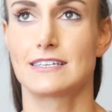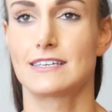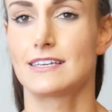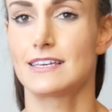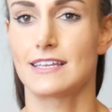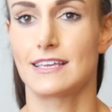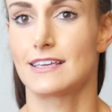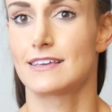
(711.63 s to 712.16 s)

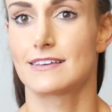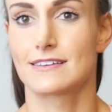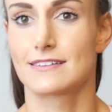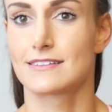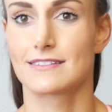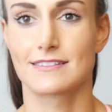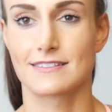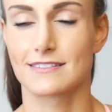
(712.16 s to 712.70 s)
any
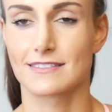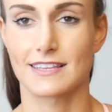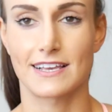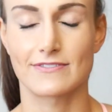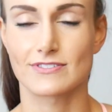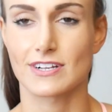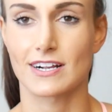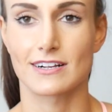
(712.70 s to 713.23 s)

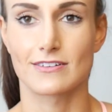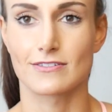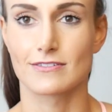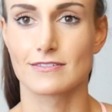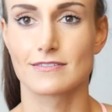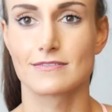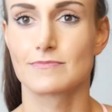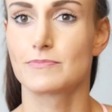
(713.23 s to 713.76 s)

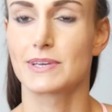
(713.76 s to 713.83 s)
lifestyle,